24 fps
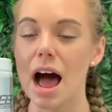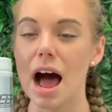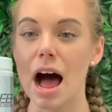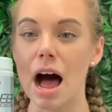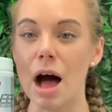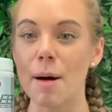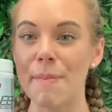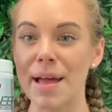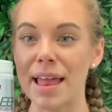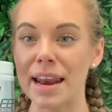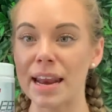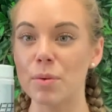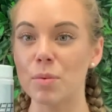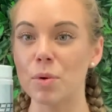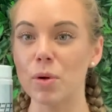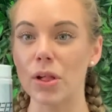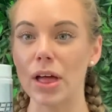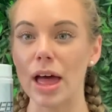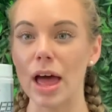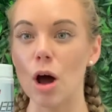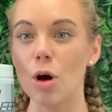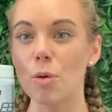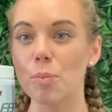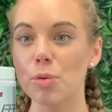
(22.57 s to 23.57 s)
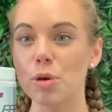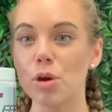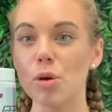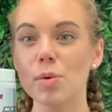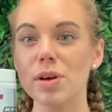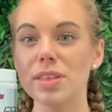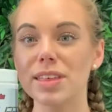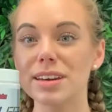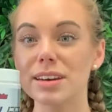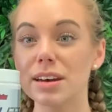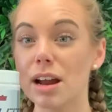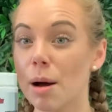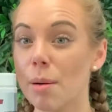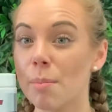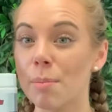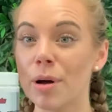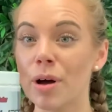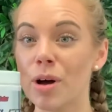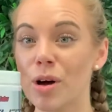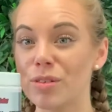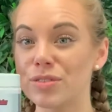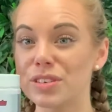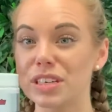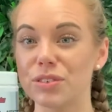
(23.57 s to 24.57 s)
And it will help you with a number
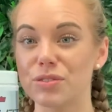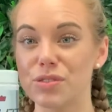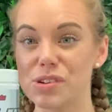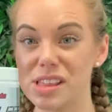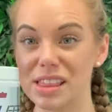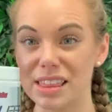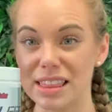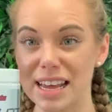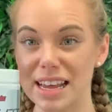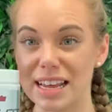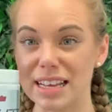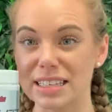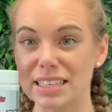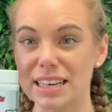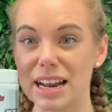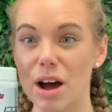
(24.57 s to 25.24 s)
of different things.